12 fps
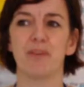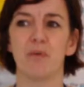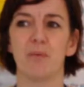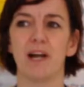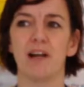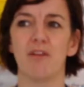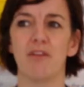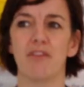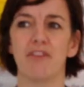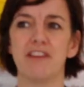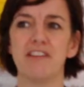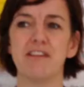Well,
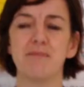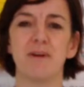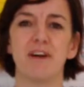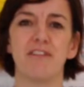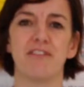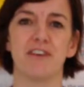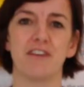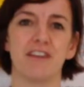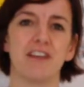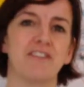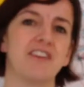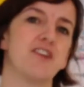this is my first
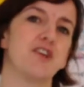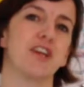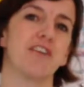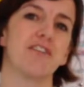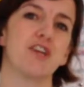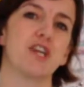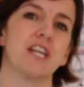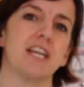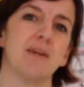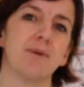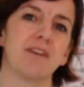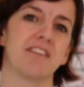year of teaching
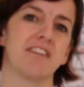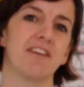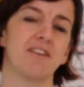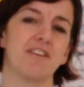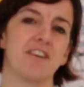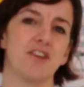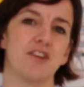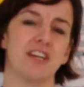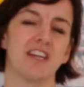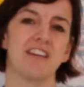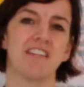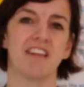officially because I don't teach
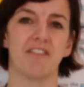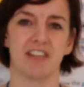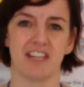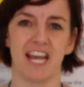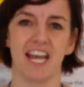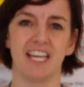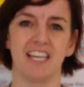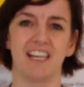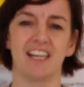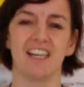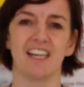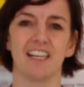year 7 and 8
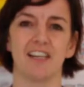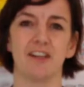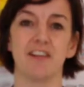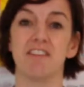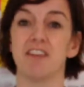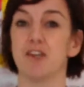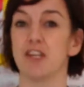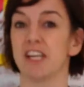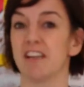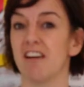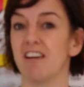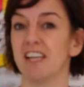and I only teach year
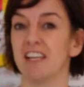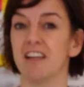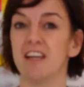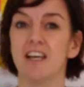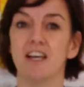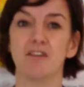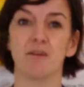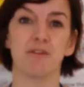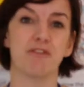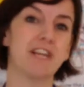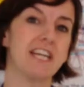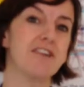9. So
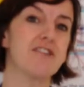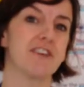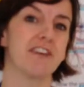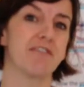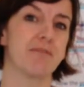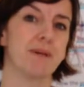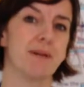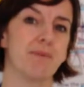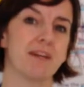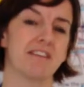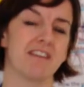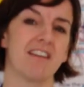it's really interesting for me
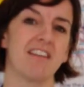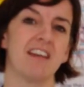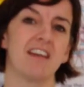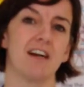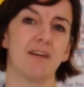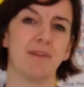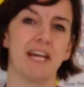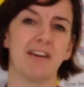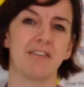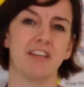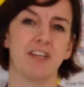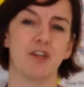because I think I'm
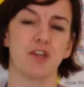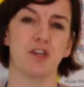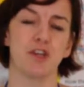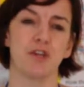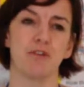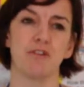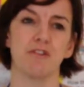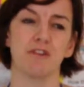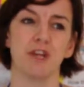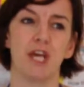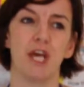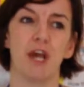now teaching
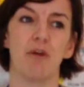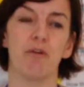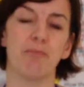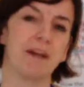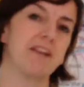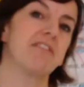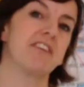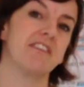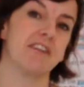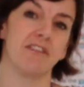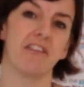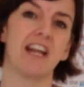students who have
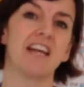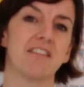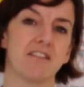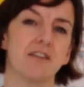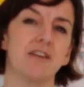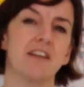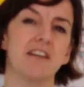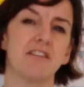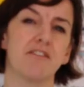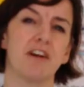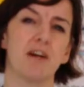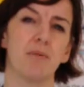benefited from the last 2 years
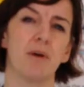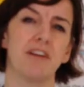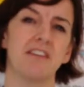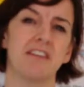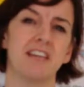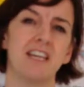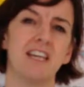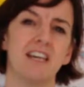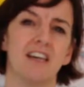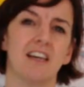of IMYC.